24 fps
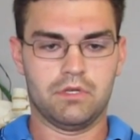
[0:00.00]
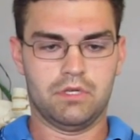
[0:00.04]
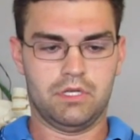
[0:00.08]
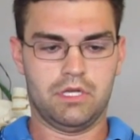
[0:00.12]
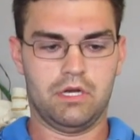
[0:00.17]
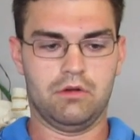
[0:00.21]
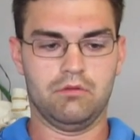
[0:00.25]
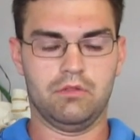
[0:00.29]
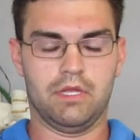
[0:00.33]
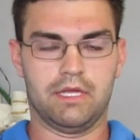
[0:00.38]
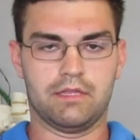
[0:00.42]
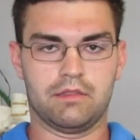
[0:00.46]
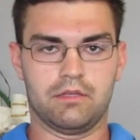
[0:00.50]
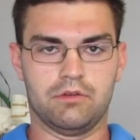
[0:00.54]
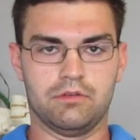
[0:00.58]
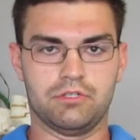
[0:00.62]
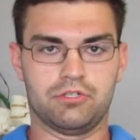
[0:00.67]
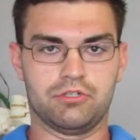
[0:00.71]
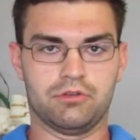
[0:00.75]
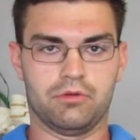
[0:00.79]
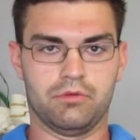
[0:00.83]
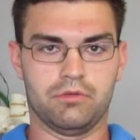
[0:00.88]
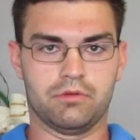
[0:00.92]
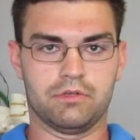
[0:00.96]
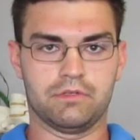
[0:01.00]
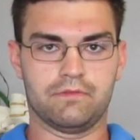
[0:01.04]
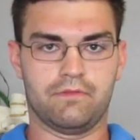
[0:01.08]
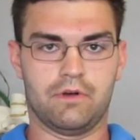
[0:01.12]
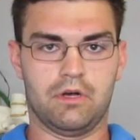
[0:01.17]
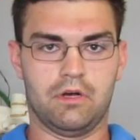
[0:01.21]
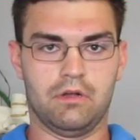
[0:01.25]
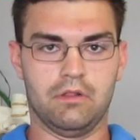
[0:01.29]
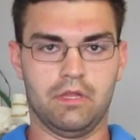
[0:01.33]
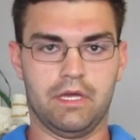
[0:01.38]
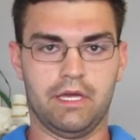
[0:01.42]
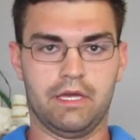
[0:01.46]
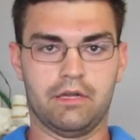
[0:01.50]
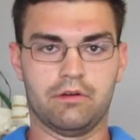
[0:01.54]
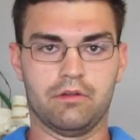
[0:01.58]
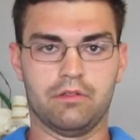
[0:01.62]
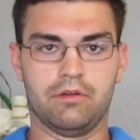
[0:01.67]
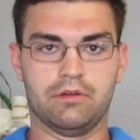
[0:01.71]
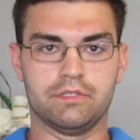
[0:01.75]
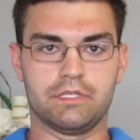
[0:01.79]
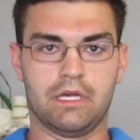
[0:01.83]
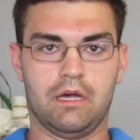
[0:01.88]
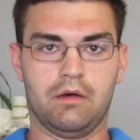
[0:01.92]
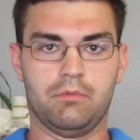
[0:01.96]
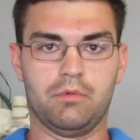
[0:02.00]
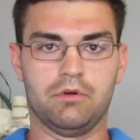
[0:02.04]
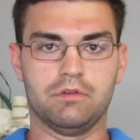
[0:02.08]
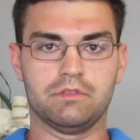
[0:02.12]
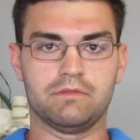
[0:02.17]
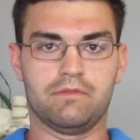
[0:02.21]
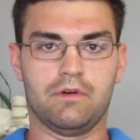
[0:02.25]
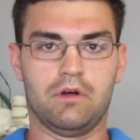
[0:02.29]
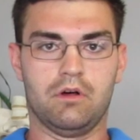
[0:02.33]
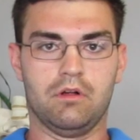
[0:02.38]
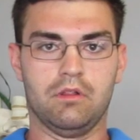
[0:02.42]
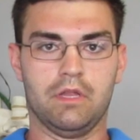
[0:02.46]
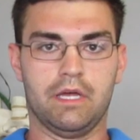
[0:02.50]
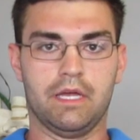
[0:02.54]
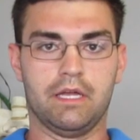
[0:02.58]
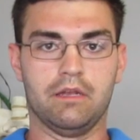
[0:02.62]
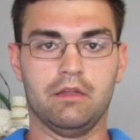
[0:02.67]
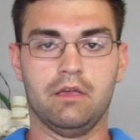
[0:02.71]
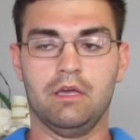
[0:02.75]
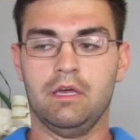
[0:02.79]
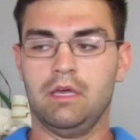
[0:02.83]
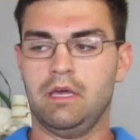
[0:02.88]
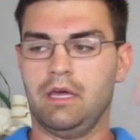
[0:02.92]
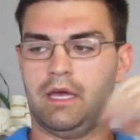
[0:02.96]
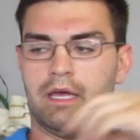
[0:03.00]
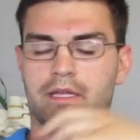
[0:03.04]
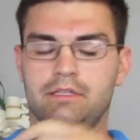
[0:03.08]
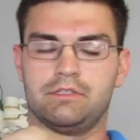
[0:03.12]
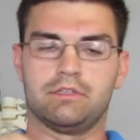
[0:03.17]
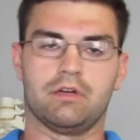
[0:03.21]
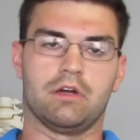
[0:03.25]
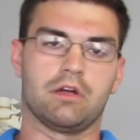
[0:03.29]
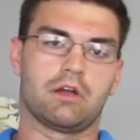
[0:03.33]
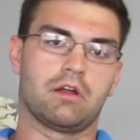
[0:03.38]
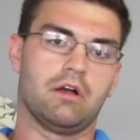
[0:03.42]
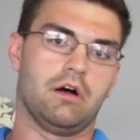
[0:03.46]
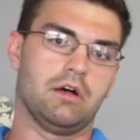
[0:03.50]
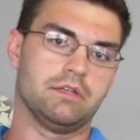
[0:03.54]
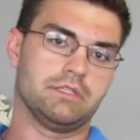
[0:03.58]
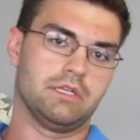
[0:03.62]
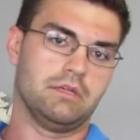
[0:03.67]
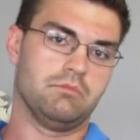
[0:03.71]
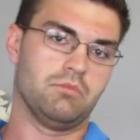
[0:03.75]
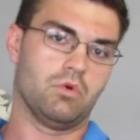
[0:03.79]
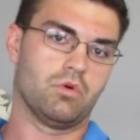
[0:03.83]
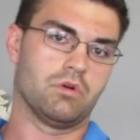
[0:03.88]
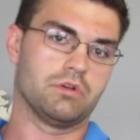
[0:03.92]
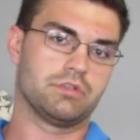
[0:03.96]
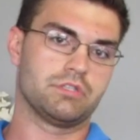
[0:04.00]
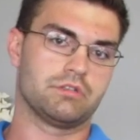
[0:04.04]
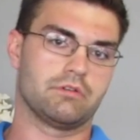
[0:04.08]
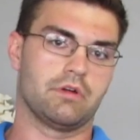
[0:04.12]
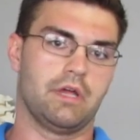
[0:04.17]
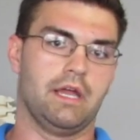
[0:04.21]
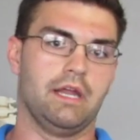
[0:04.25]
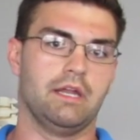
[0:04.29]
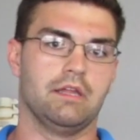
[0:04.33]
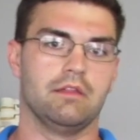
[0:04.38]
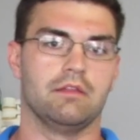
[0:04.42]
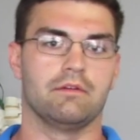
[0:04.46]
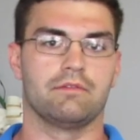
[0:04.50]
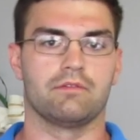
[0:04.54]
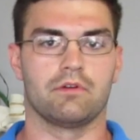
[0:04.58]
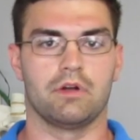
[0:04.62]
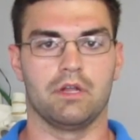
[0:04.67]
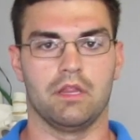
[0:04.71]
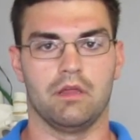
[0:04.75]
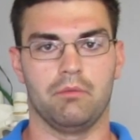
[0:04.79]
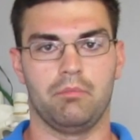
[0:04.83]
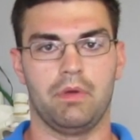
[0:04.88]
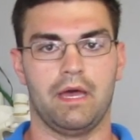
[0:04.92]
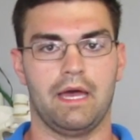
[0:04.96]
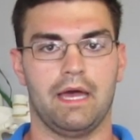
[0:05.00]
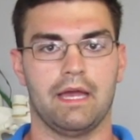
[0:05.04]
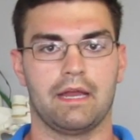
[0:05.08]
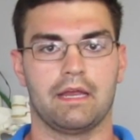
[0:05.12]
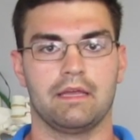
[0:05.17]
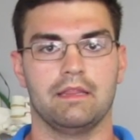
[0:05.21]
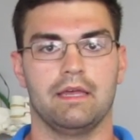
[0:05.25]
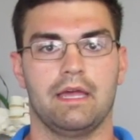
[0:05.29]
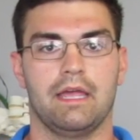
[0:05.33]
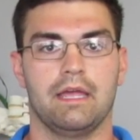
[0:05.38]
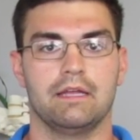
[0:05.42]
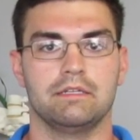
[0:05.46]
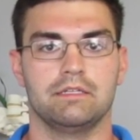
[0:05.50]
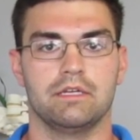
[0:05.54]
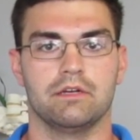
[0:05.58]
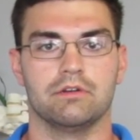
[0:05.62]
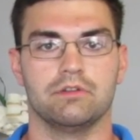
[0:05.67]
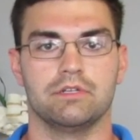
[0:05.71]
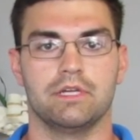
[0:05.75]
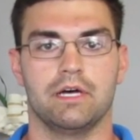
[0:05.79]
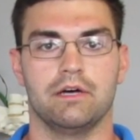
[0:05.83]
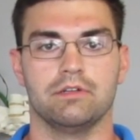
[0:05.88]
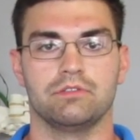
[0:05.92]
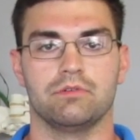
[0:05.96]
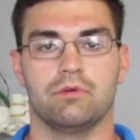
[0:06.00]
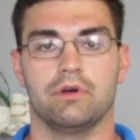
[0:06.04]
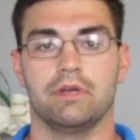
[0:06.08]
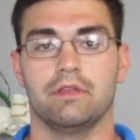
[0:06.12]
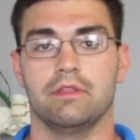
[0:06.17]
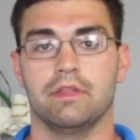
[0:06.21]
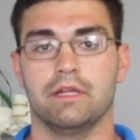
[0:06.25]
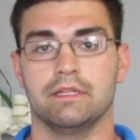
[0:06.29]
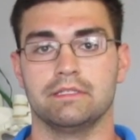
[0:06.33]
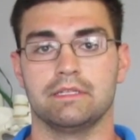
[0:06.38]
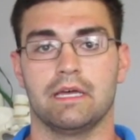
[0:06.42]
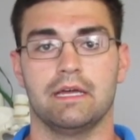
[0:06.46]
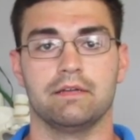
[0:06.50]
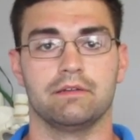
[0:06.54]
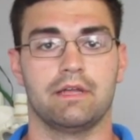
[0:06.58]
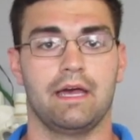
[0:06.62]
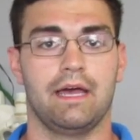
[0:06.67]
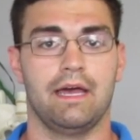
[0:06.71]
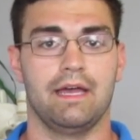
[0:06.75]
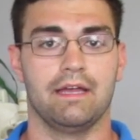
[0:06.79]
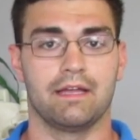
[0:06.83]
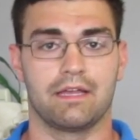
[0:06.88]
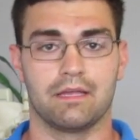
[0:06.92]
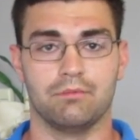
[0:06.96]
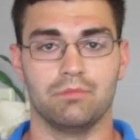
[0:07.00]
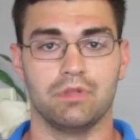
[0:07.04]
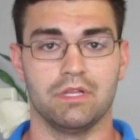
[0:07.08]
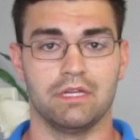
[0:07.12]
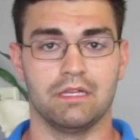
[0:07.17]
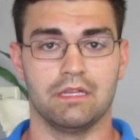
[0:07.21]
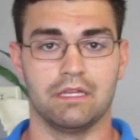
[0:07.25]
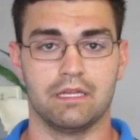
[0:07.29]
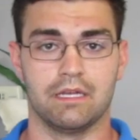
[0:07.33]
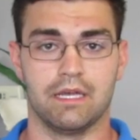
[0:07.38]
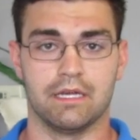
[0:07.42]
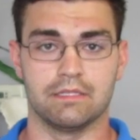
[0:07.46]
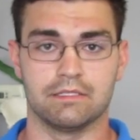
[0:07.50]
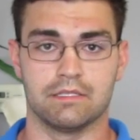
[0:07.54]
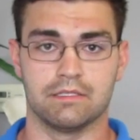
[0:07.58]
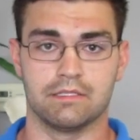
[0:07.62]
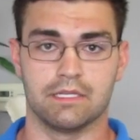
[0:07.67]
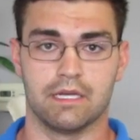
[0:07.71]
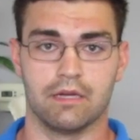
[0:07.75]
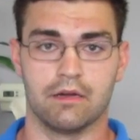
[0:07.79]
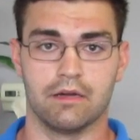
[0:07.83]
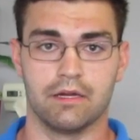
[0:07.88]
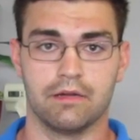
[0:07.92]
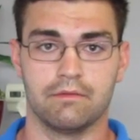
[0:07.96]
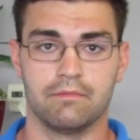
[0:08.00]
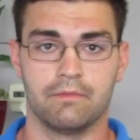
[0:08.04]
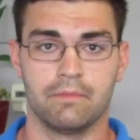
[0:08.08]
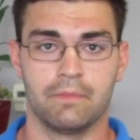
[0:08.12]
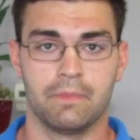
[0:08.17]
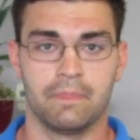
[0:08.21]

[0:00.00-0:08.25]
Don't let those shoulders fall in or those elbows fall in and start causing more strain in the front of the pec and the anterior deltoid that's completely necessary.